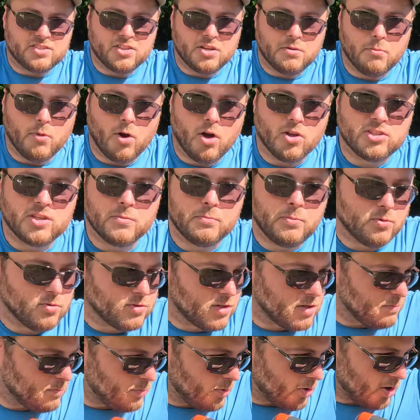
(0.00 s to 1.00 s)
your multiple
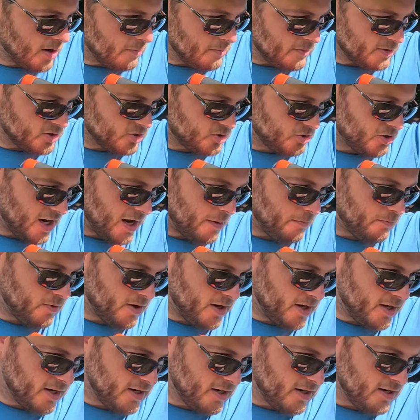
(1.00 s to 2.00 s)
compartment trap
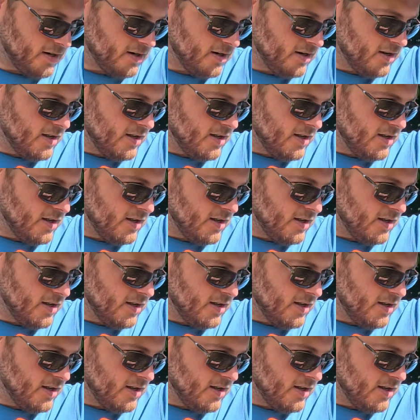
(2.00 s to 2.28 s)
right here.